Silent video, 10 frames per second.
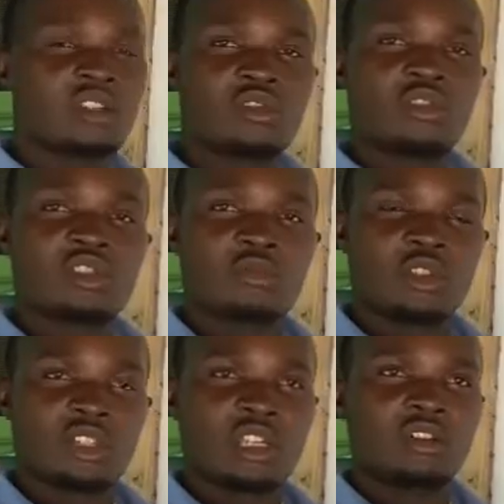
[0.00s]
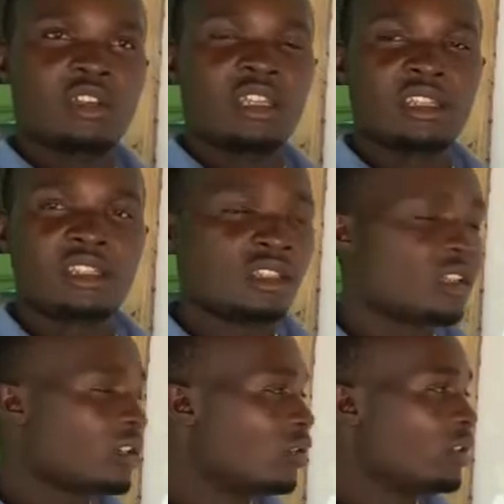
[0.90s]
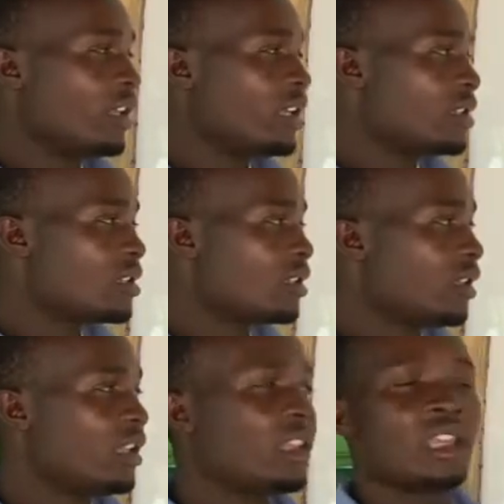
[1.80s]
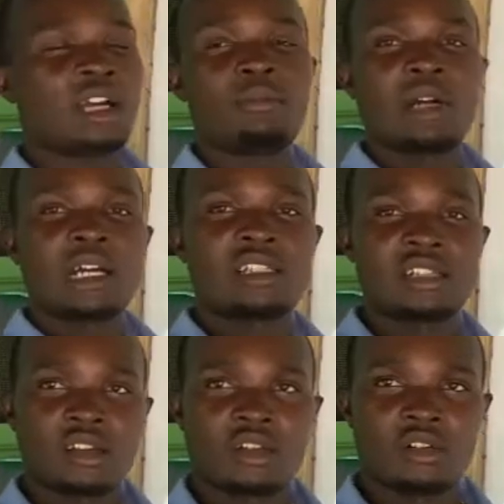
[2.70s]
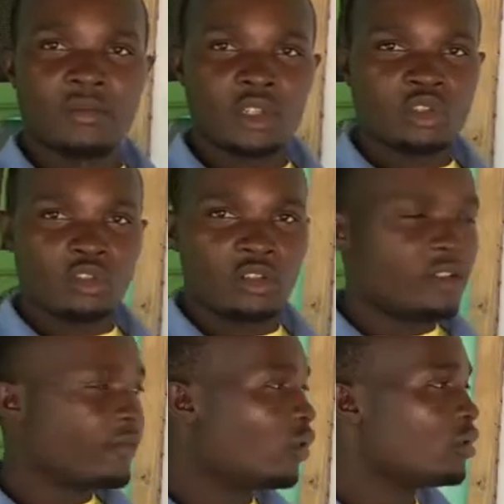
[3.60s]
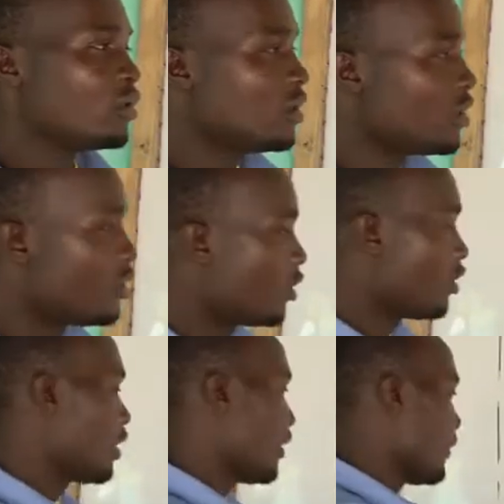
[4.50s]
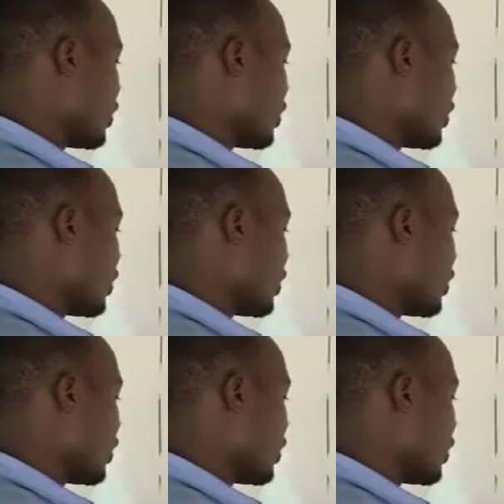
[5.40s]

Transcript: So those moisture condense, then they come back as a convectional rainfall. So a very